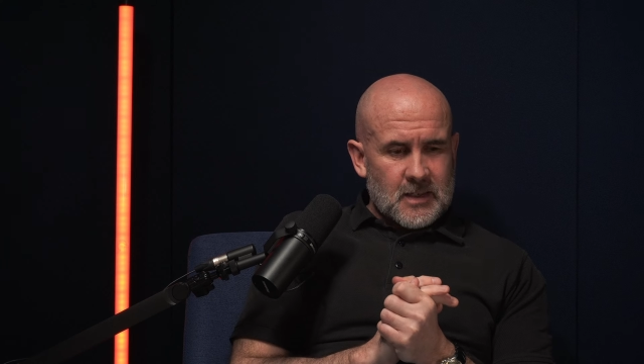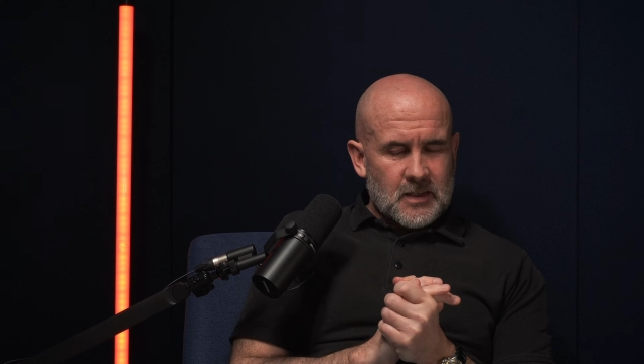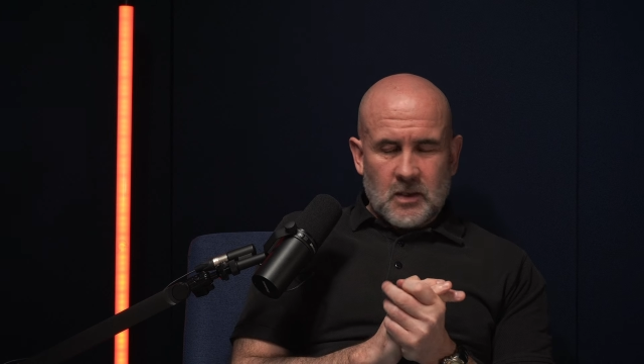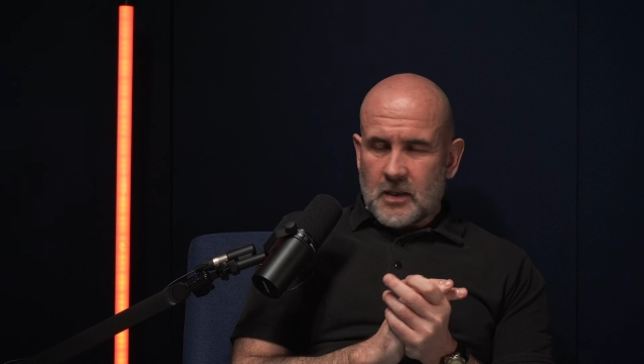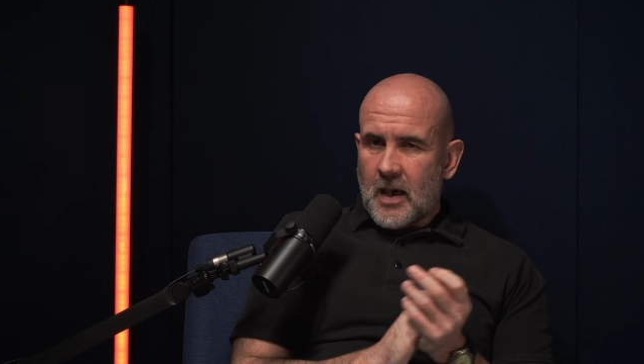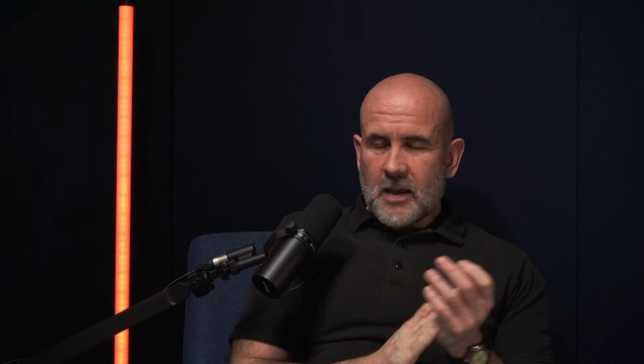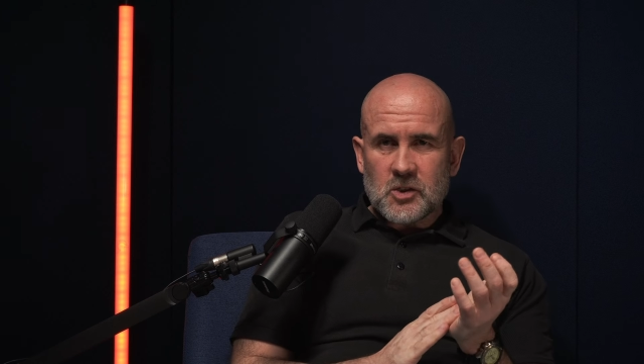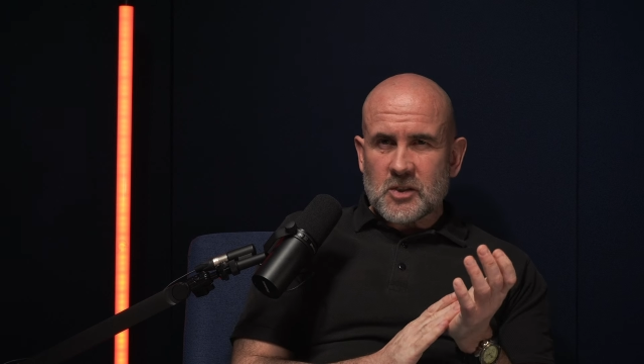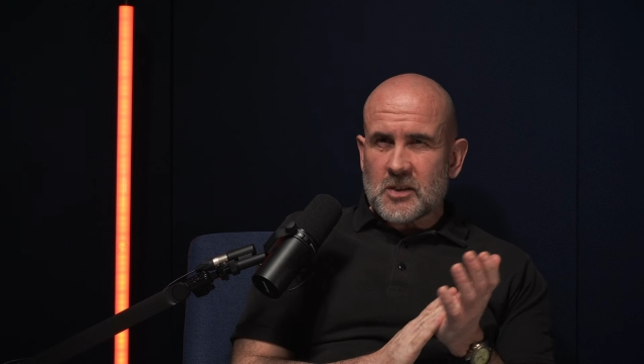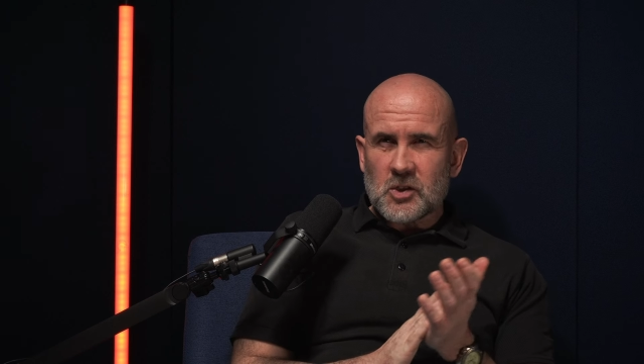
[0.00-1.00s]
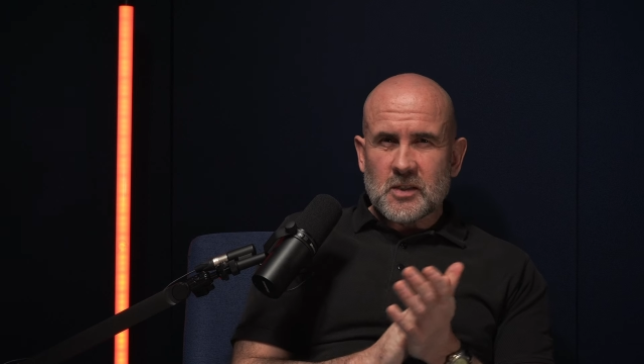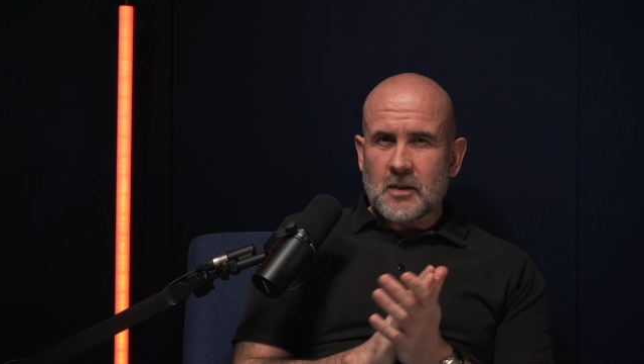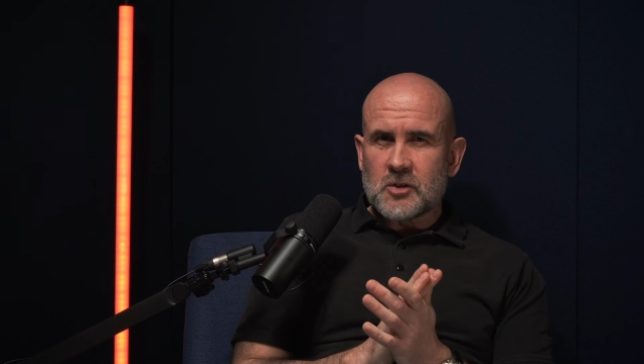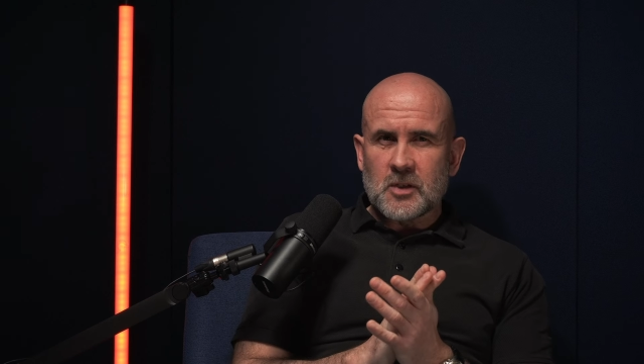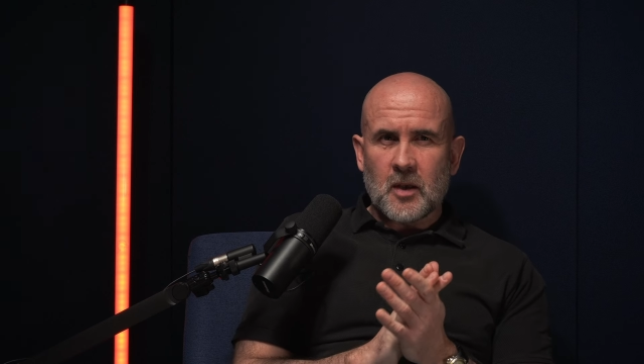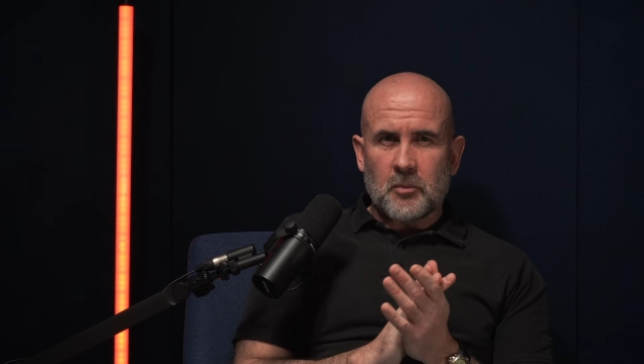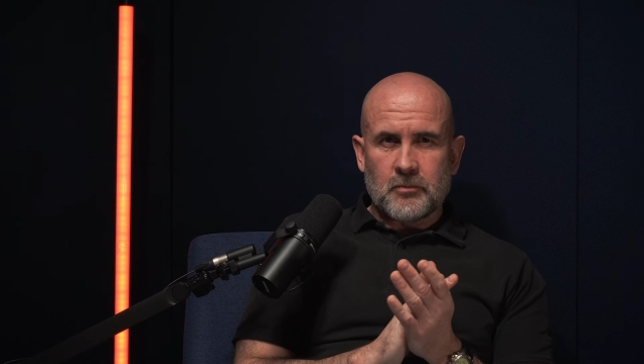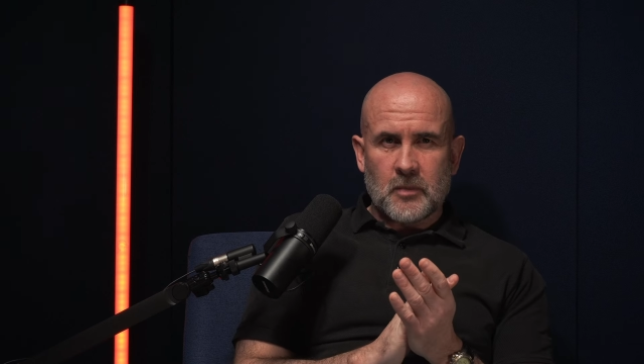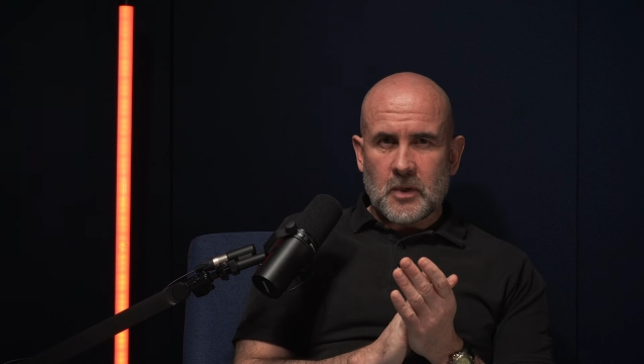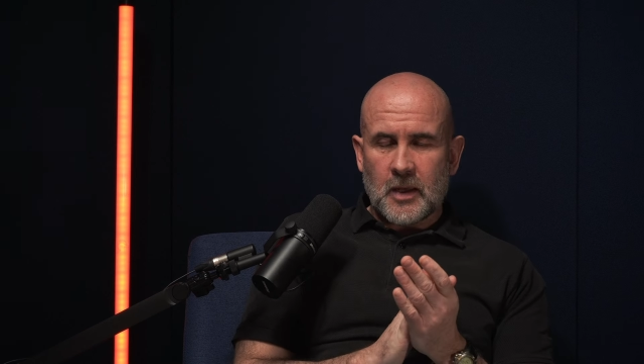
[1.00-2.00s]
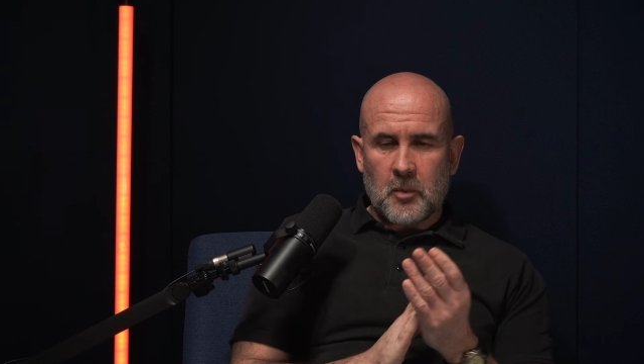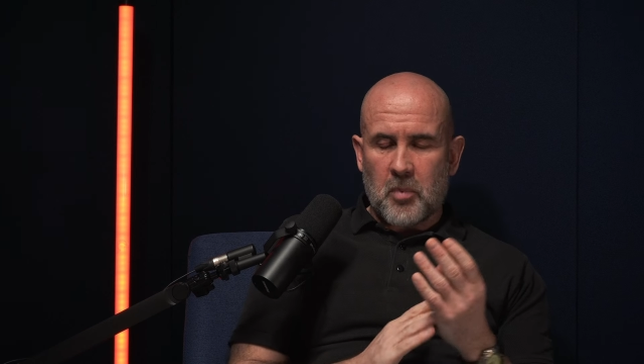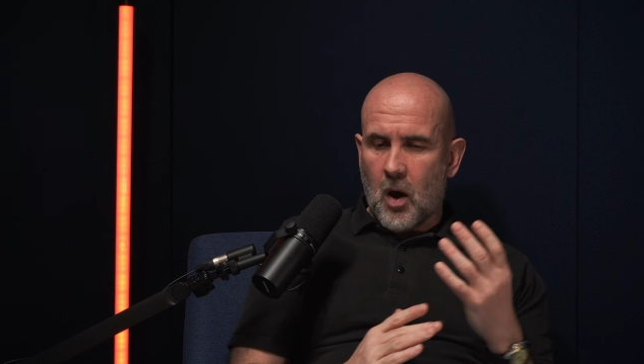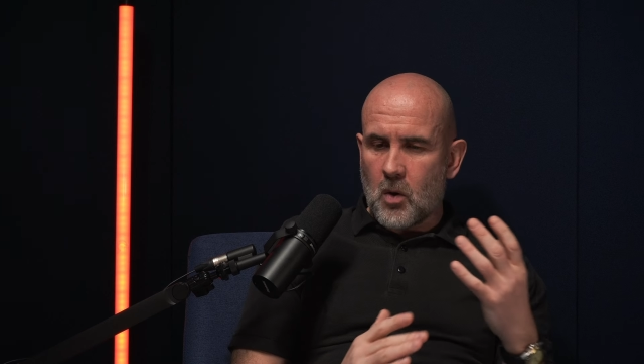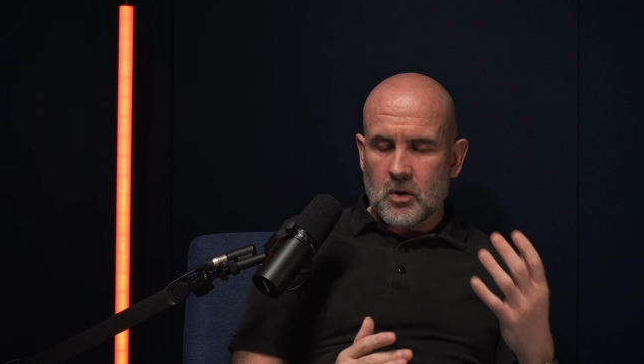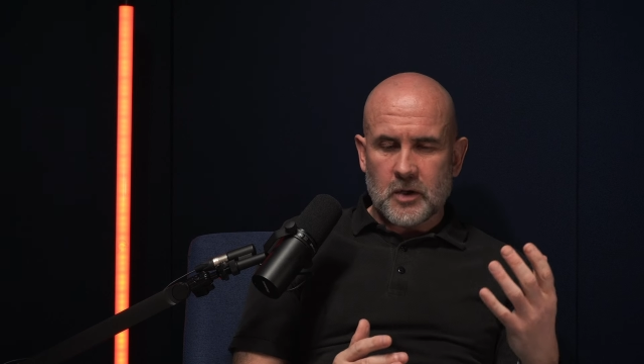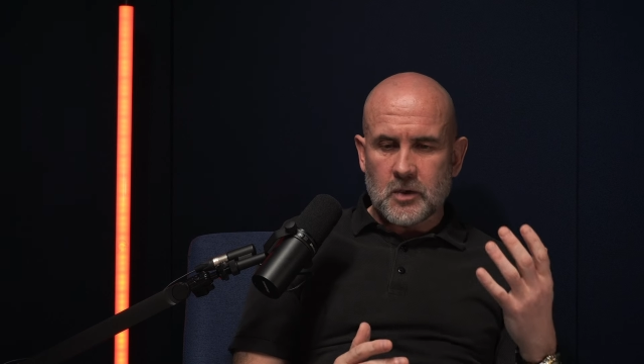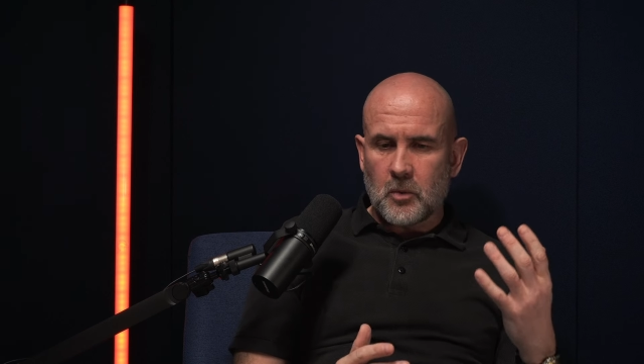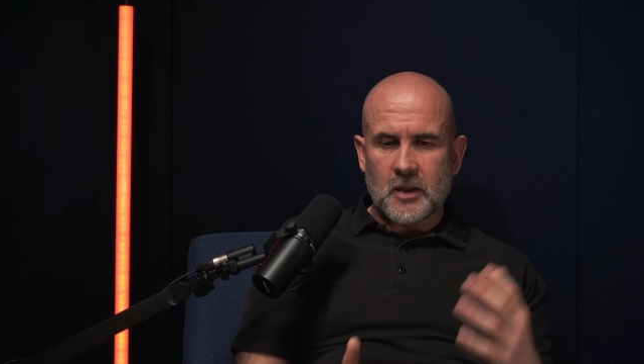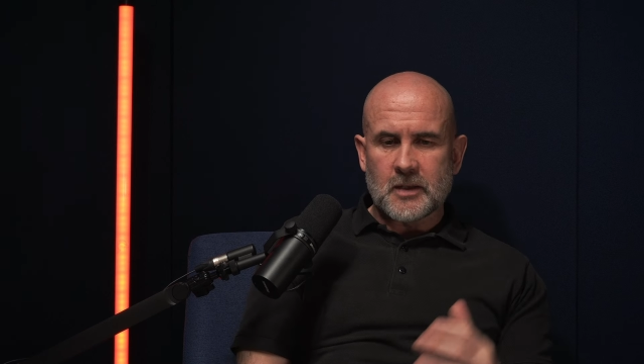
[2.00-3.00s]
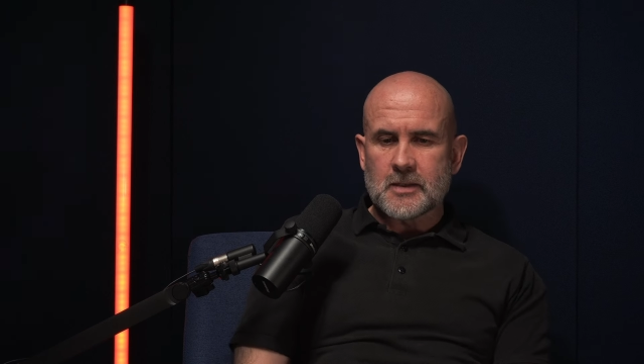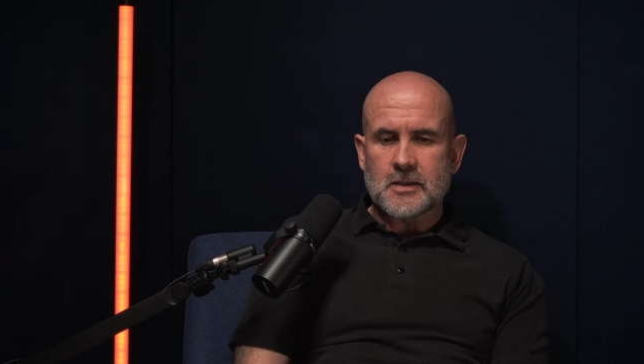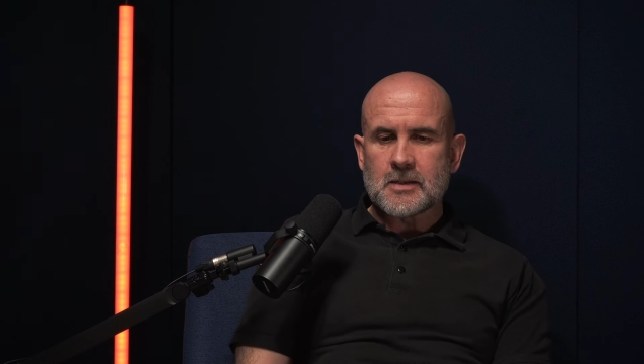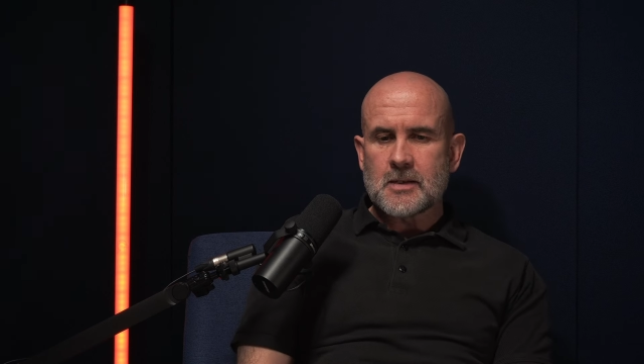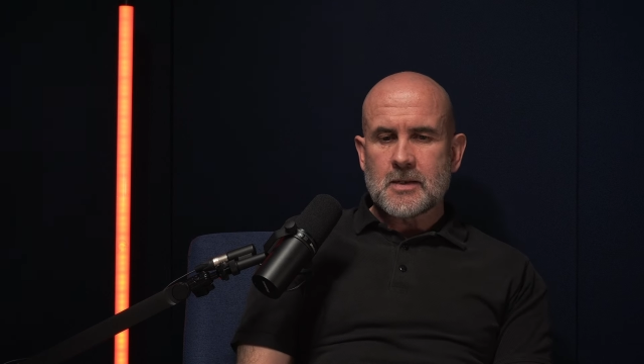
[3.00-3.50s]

just gives you a power. I don't know what it is.